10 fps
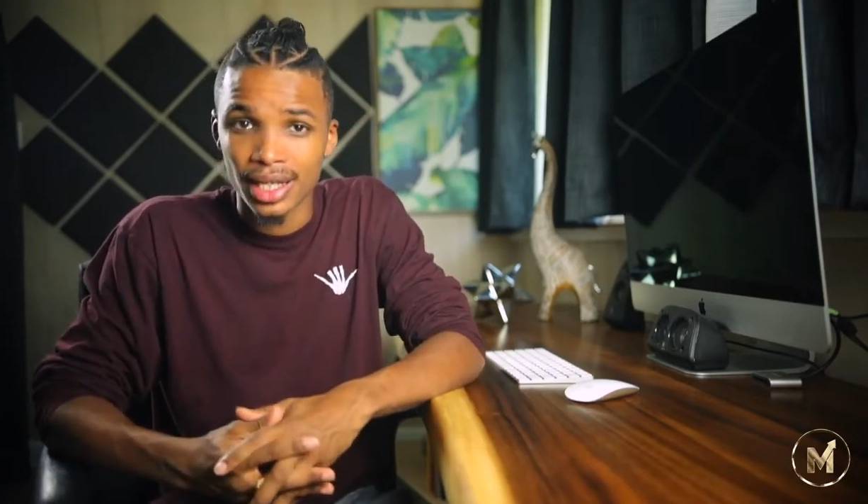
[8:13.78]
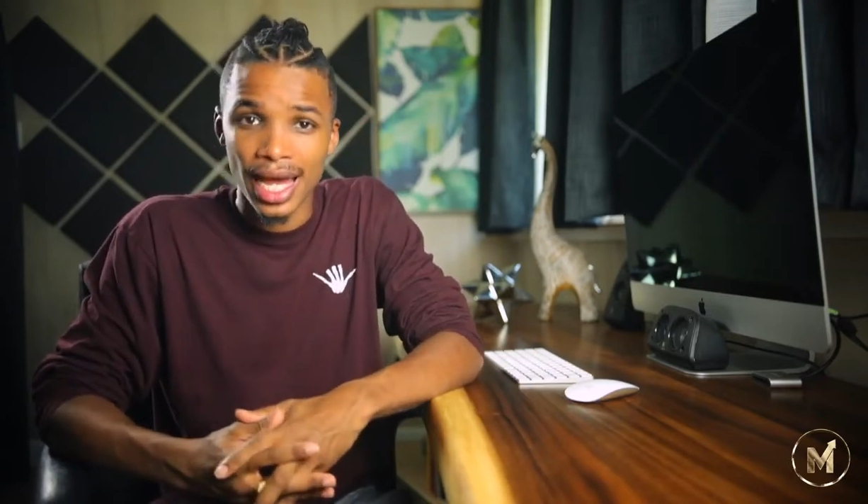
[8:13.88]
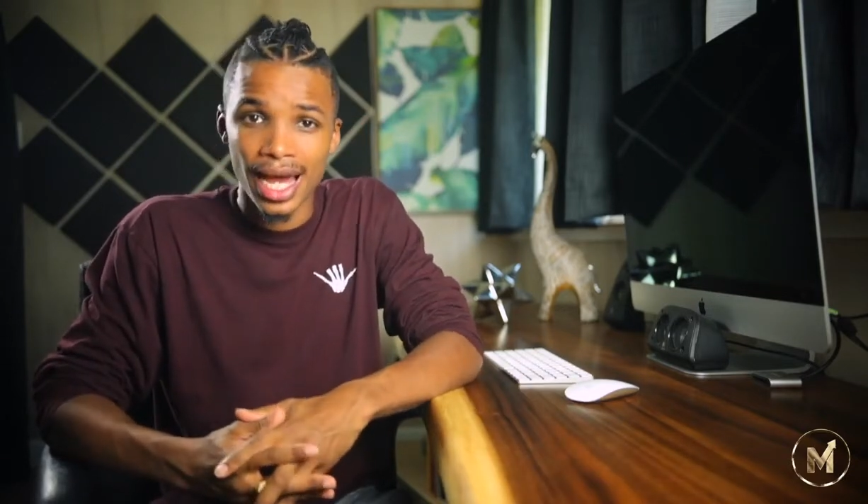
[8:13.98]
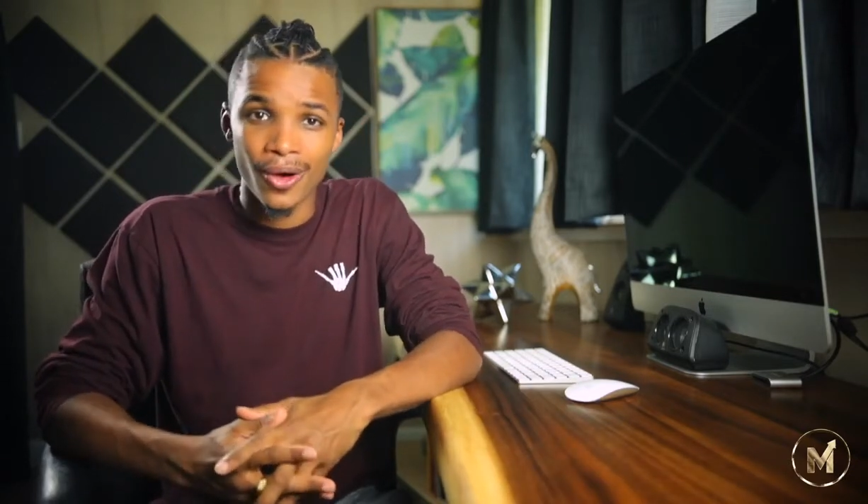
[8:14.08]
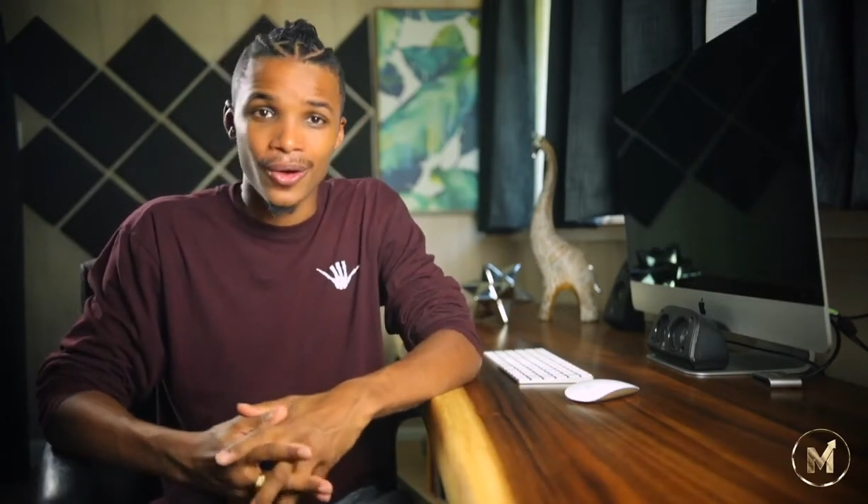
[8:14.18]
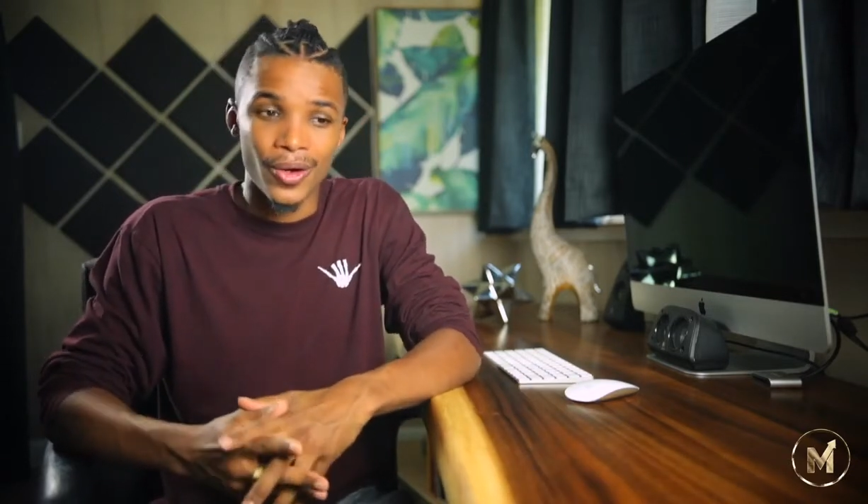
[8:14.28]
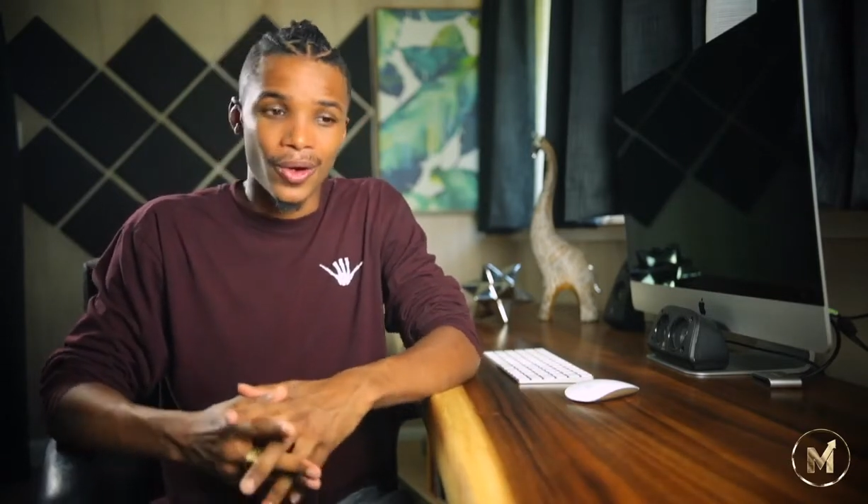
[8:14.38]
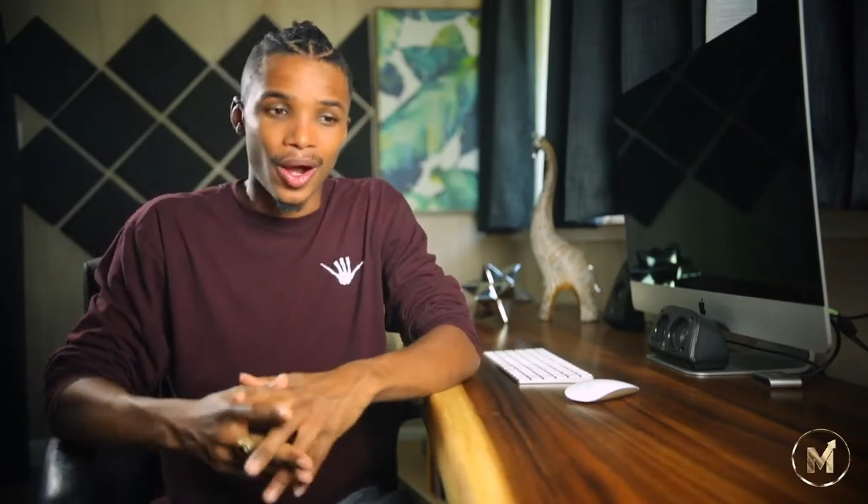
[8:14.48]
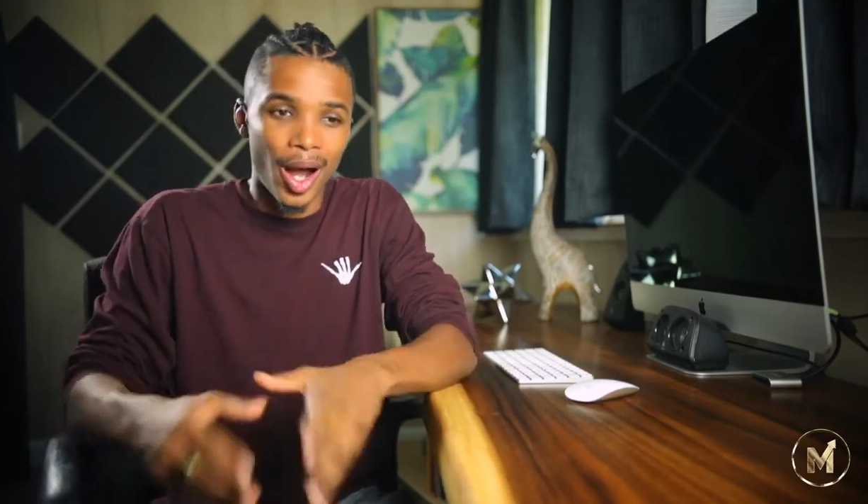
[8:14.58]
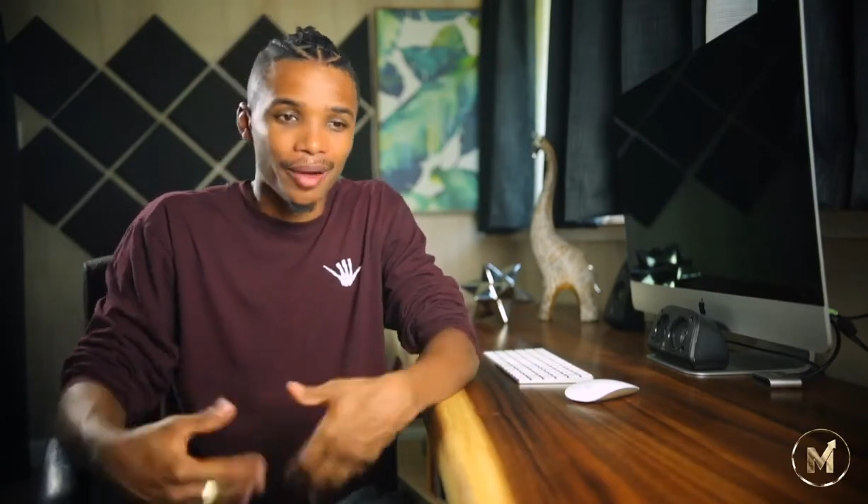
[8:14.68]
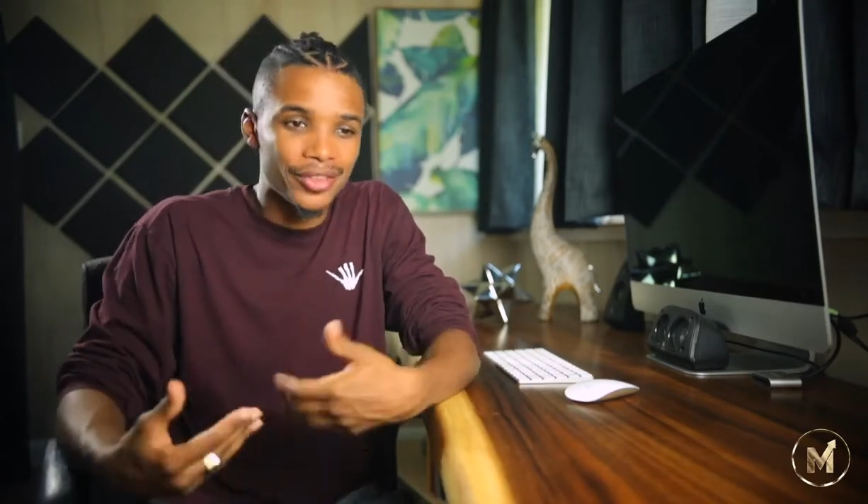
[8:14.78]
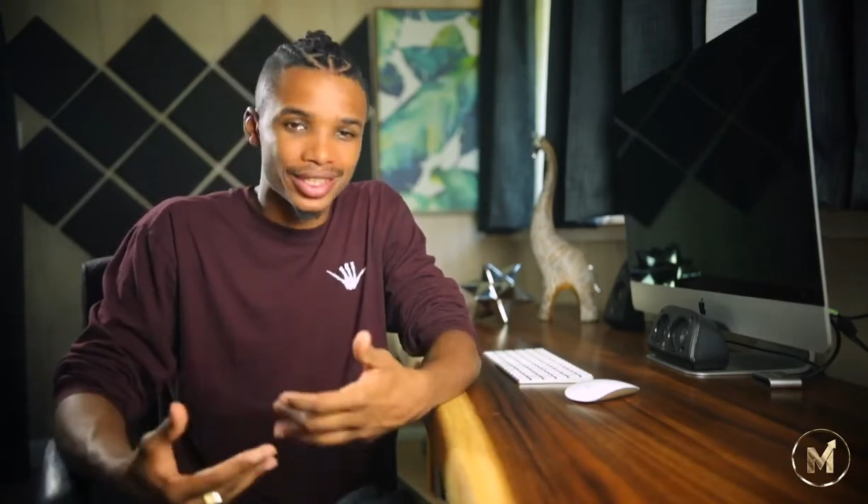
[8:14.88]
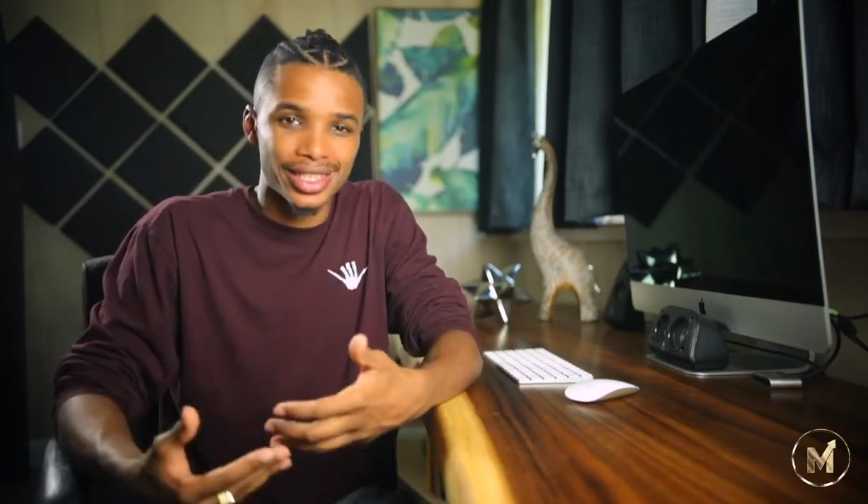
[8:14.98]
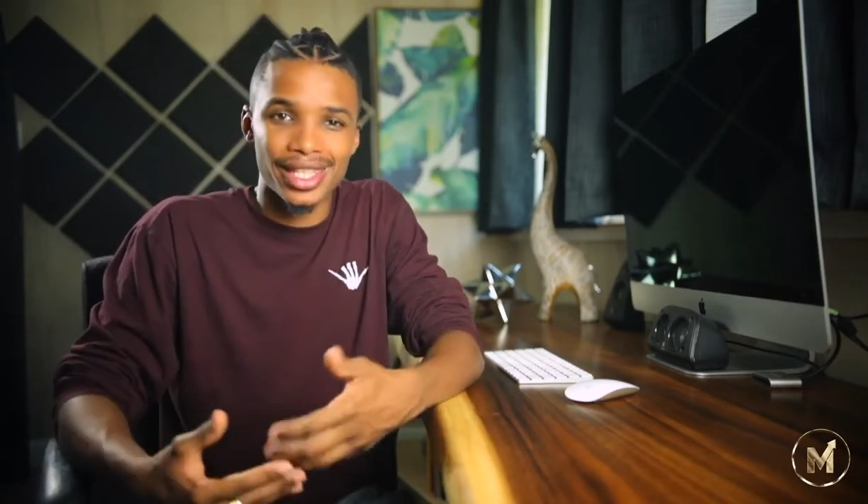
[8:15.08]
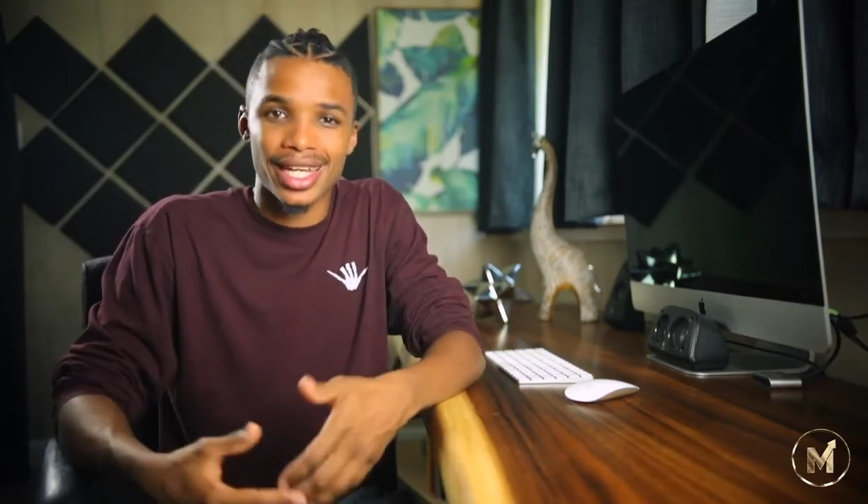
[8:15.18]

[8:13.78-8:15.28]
Now, obviously,